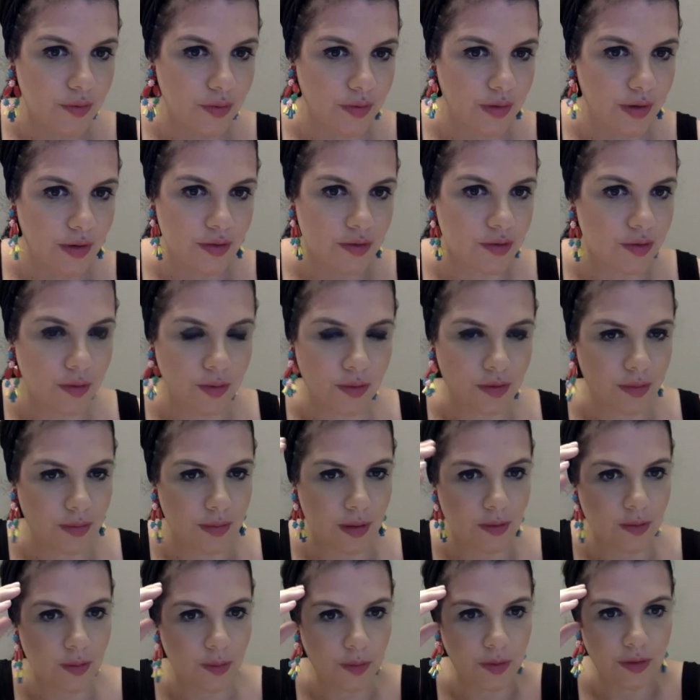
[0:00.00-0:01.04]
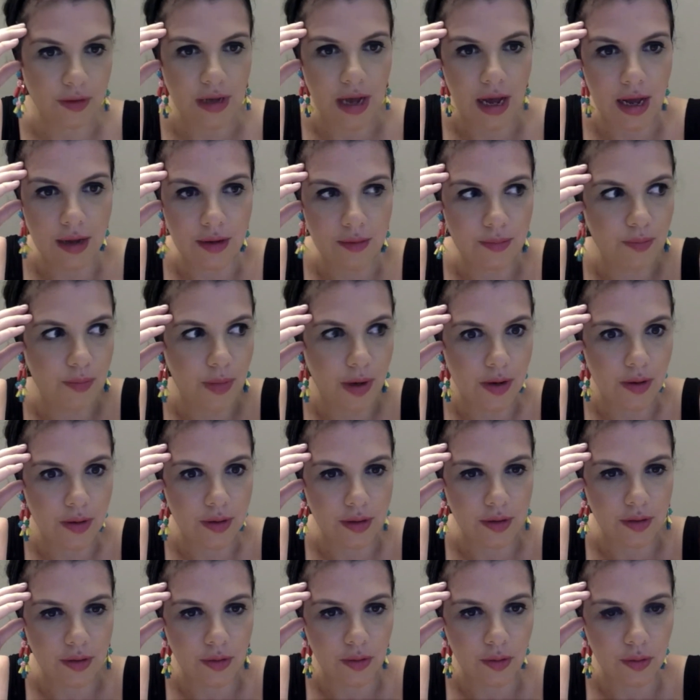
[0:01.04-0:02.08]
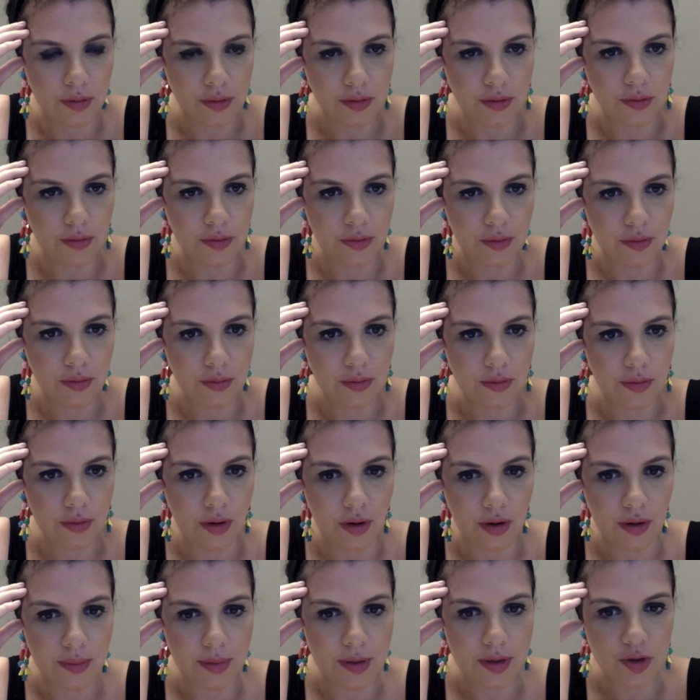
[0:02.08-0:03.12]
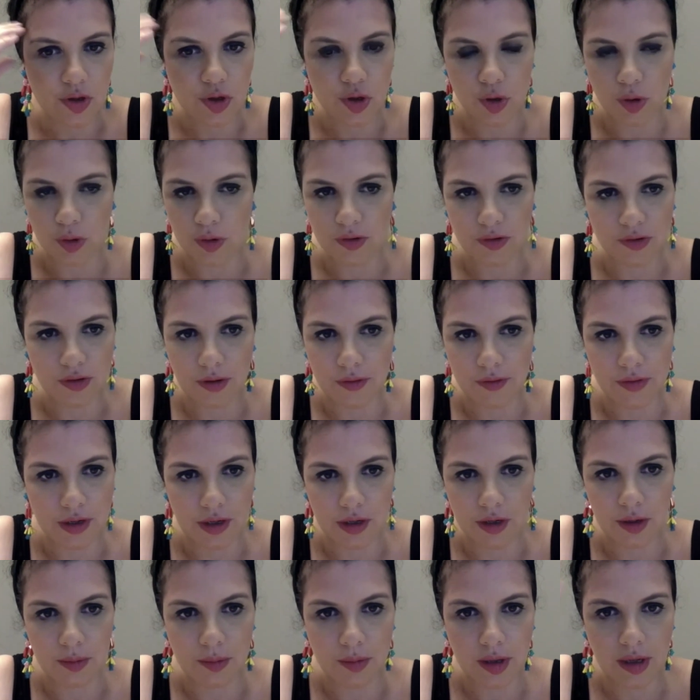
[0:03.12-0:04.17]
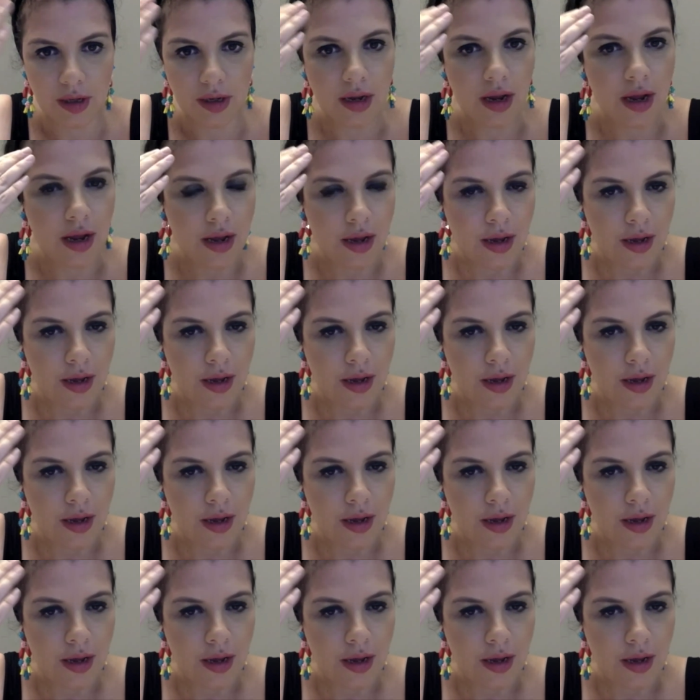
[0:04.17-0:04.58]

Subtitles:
there's news, sometimes people die buried in their own garbage or stuff they accumulate.